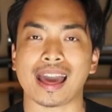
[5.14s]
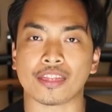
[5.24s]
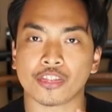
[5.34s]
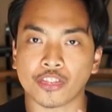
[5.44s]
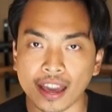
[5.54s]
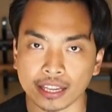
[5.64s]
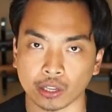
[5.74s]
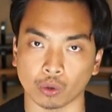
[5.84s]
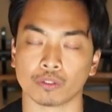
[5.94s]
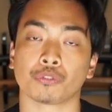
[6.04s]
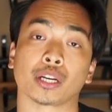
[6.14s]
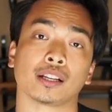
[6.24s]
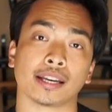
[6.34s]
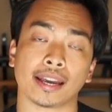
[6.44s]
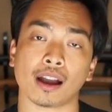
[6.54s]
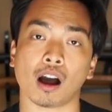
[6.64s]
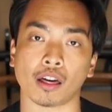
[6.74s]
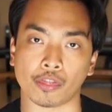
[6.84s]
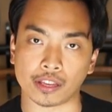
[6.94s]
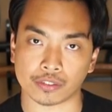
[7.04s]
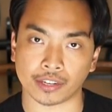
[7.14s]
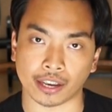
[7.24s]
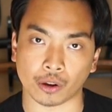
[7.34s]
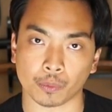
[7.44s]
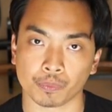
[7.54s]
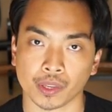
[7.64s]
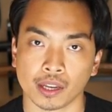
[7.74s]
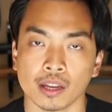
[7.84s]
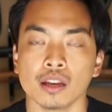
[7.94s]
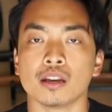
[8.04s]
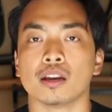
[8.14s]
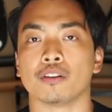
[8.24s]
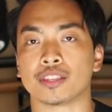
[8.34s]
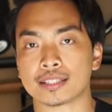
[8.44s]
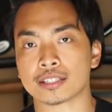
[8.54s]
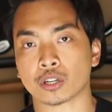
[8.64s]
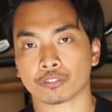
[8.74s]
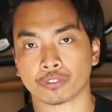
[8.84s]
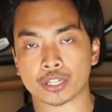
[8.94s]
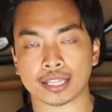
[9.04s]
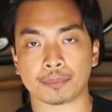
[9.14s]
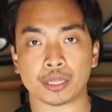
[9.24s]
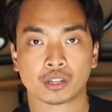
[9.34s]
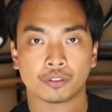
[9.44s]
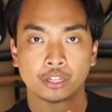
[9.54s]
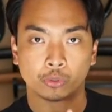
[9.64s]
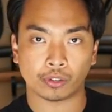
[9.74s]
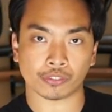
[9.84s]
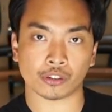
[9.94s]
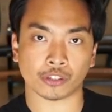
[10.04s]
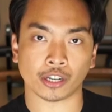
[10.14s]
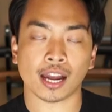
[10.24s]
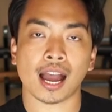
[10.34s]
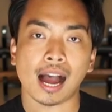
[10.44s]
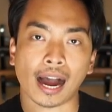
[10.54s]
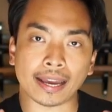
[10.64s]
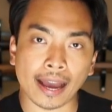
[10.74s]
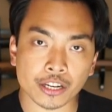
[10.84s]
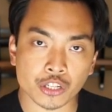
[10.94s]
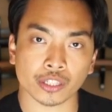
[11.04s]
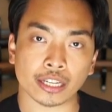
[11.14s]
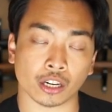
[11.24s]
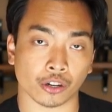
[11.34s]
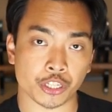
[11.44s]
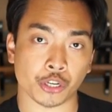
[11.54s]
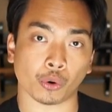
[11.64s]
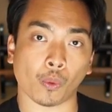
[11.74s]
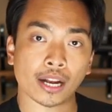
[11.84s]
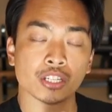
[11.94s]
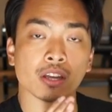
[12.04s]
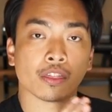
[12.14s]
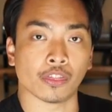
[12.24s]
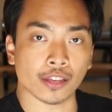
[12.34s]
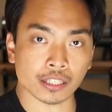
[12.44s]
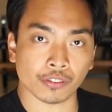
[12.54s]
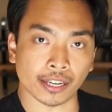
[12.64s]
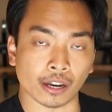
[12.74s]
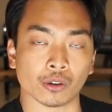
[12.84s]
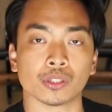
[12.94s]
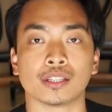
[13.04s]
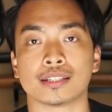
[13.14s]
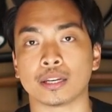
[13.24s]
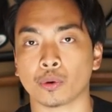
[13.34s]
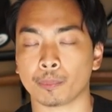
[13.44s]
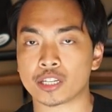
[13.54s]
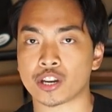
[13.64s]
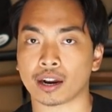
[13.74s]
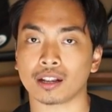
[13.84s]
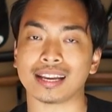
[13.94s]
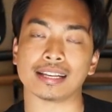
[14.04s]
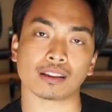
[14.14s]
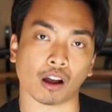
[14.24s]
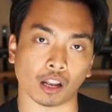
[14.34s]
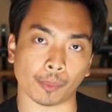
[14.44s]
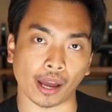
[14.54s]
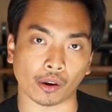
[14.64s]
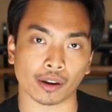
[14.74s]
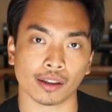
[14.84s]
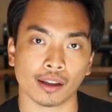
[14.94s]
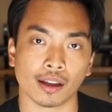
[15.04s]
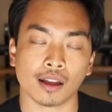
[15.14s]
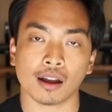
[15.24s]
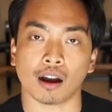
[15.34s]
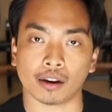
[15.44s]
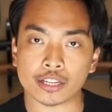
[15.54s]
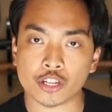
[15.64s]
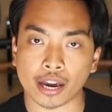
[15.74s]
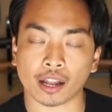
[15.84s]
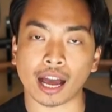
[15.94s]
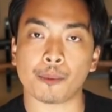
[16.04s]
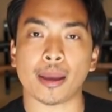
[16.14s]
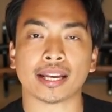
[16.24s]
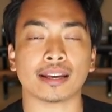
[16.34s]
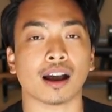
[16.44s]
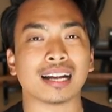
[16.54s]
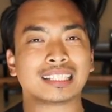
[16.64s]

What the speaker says: and thank you for clicking on this video. If this is your first time discovering Drifthunter, I actually encourage you to watch this video to see what my channel is all about. On this channel, I'm making a